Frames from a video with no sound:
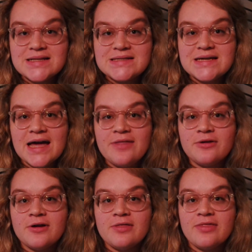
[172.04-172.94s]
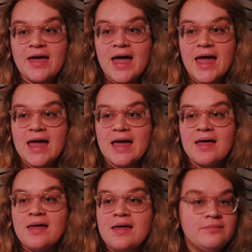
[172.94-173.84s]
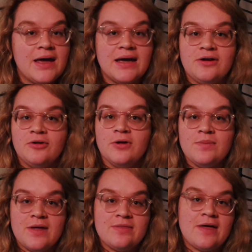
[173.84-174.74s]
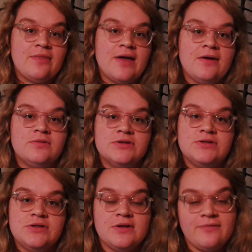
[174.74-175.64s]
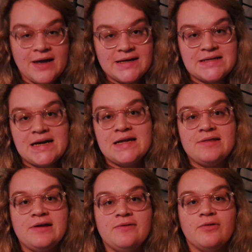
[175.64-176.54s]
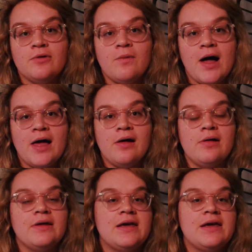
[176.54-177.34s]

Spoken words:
together they make an agreement that they will do the fake dating thing for a while,